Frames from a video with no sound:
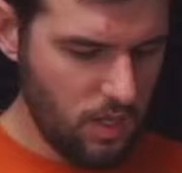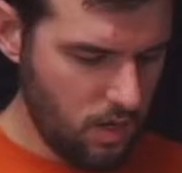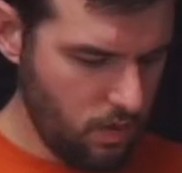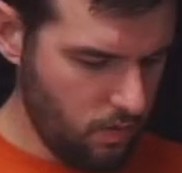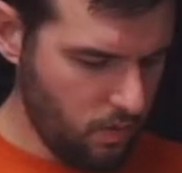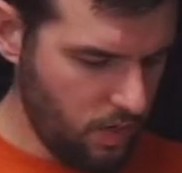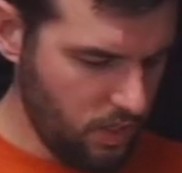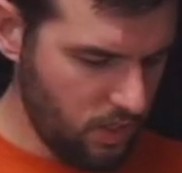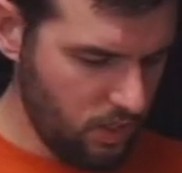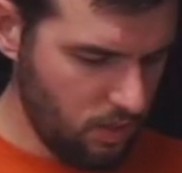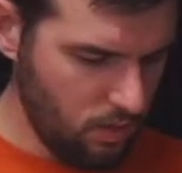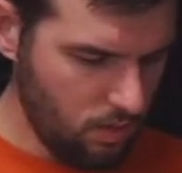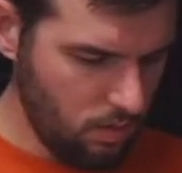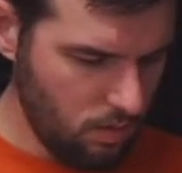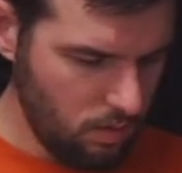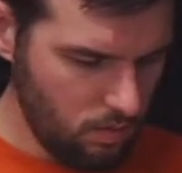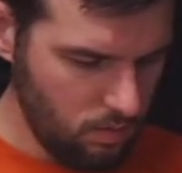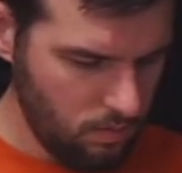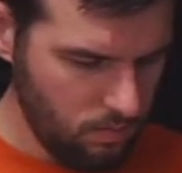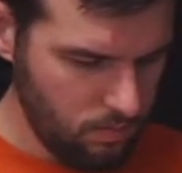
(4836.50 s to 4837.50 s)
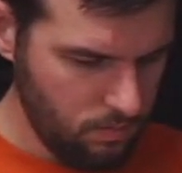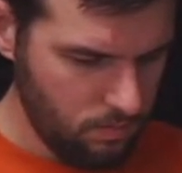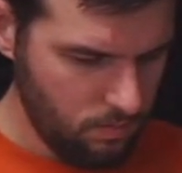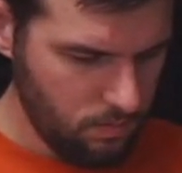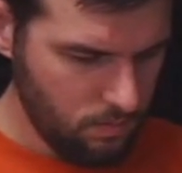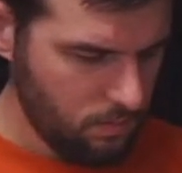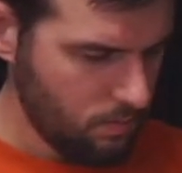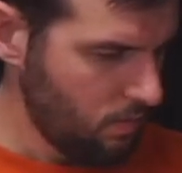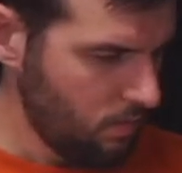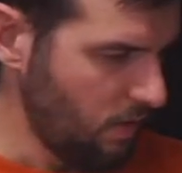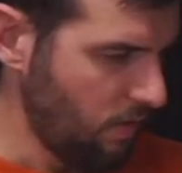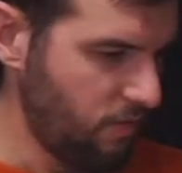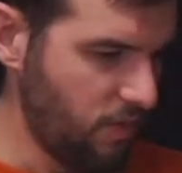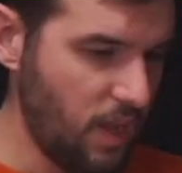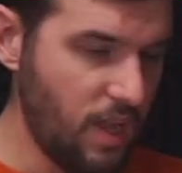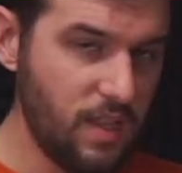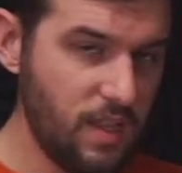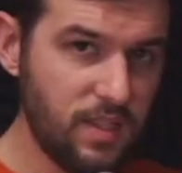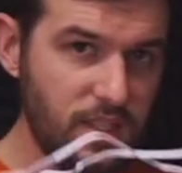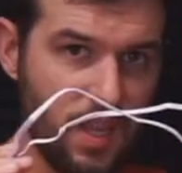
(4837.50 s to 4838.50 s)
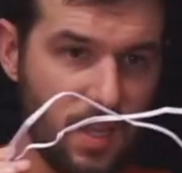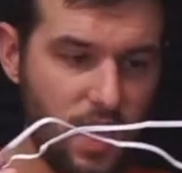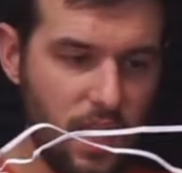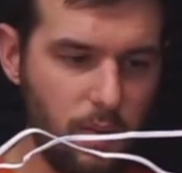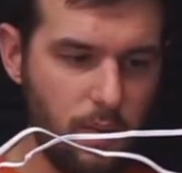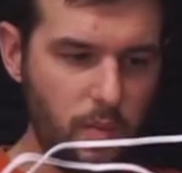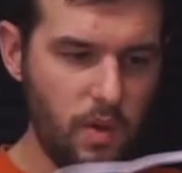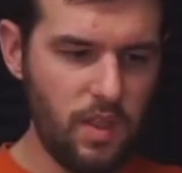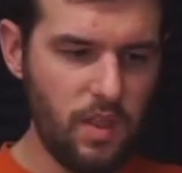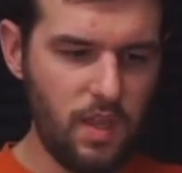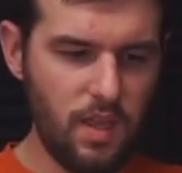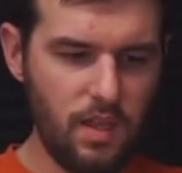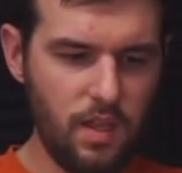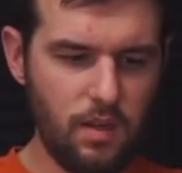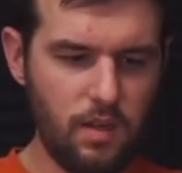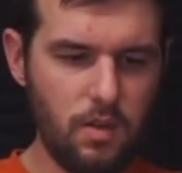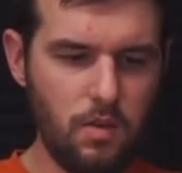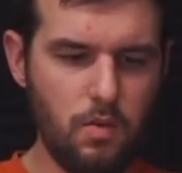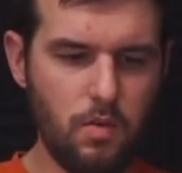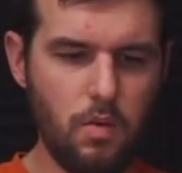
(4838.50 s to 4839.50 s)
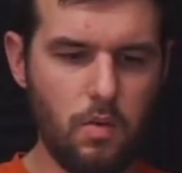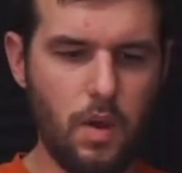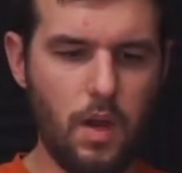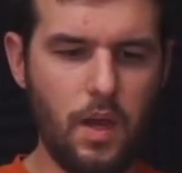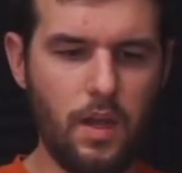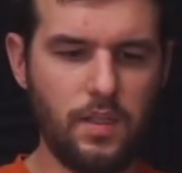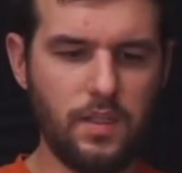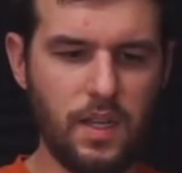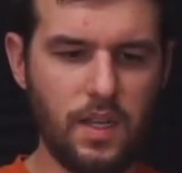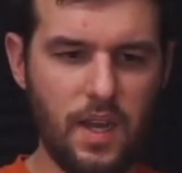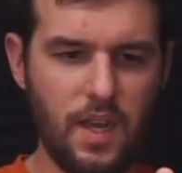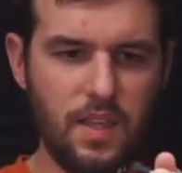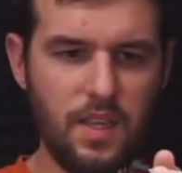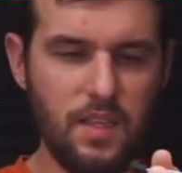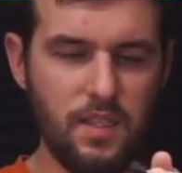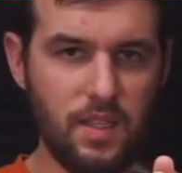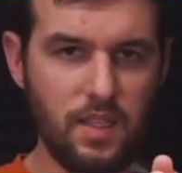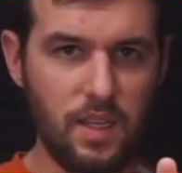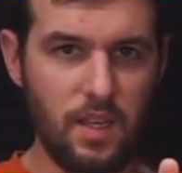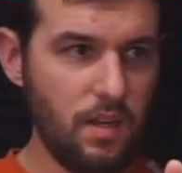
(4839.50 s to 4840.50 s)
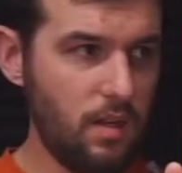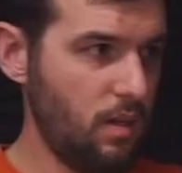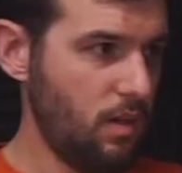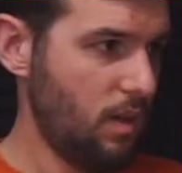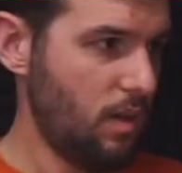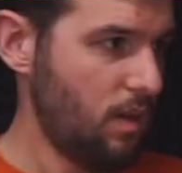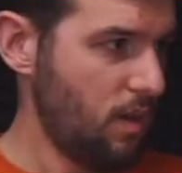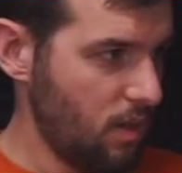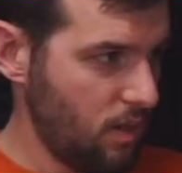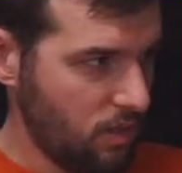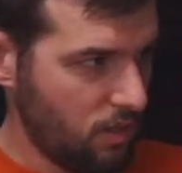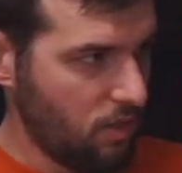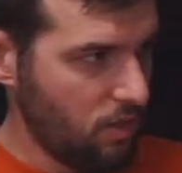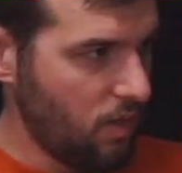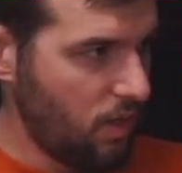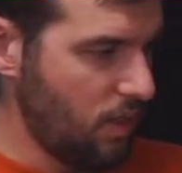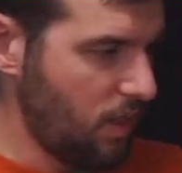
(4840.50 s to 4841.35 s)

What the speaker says: original fans that came with it, you tie these in so that